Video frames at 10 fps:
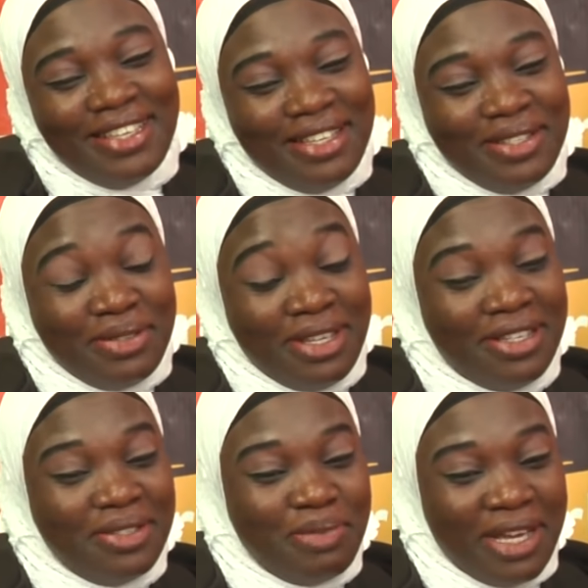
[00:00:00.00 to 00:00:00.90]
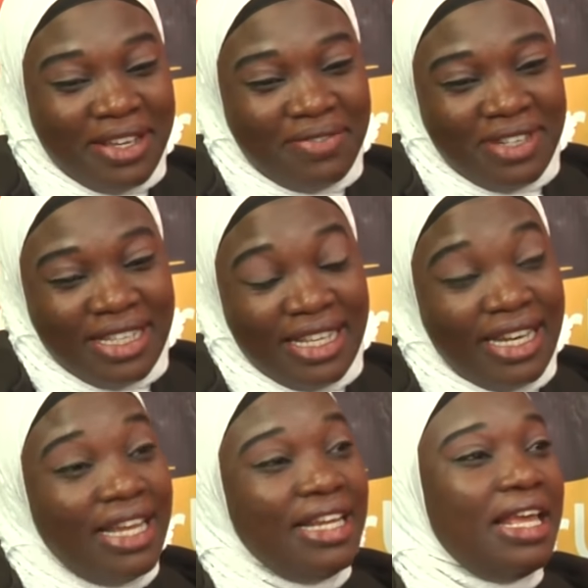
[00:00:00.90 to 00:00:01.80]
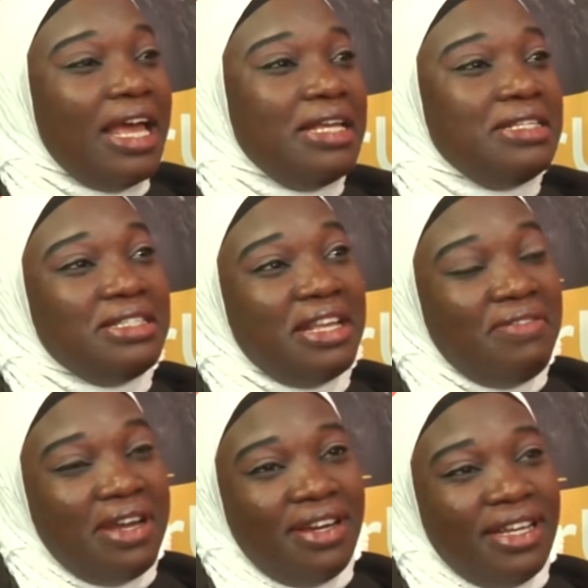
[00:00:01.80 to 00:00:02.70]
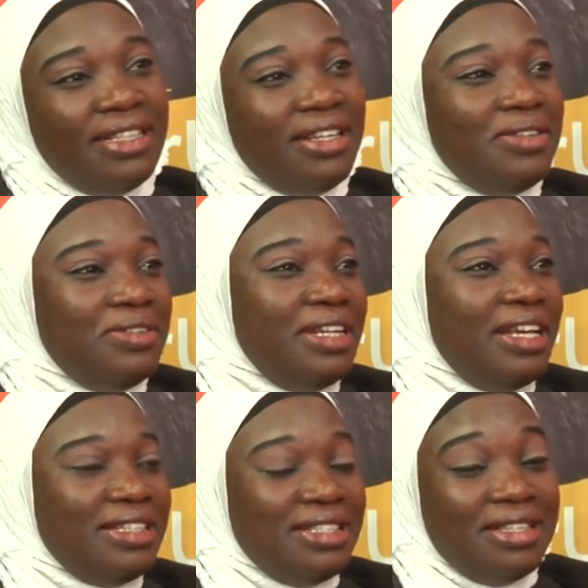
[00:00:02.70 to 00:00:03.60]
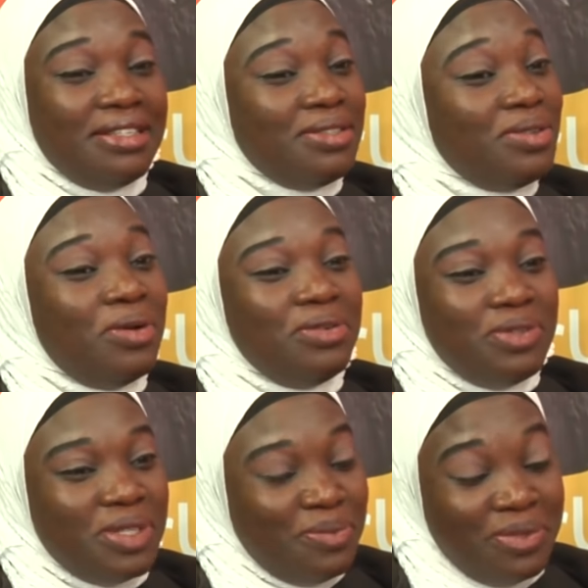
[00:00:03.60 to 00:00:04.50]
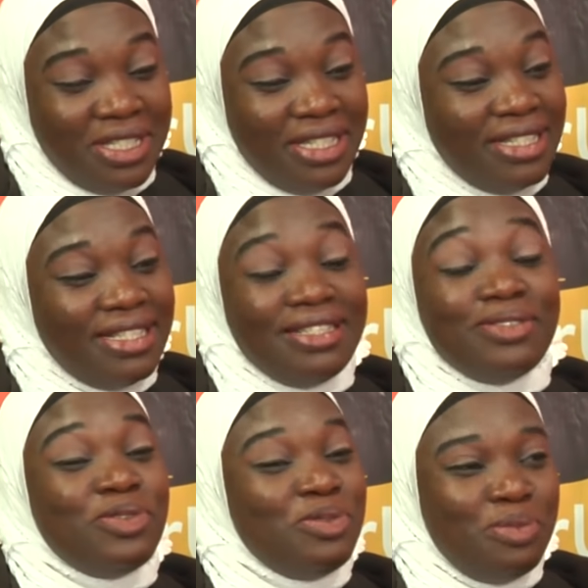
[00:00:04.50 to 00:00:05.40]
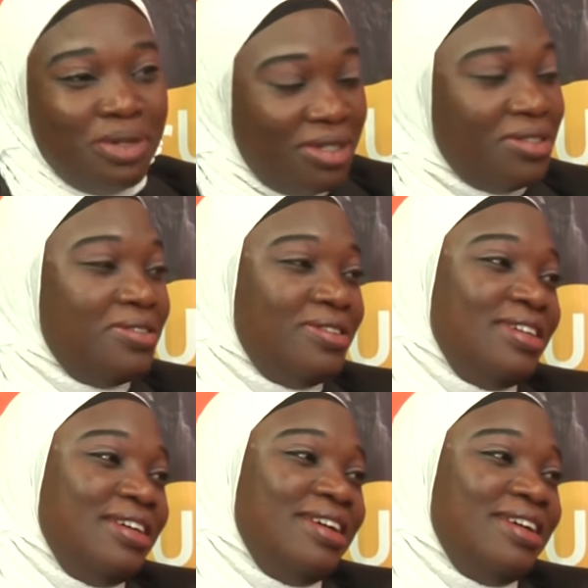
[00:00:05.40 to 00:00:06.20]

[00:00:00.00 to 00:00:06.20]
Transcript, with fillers: he's, he's my everything. And he has never relented on that. He's mm. always pushing mm. till mm. tomorrow.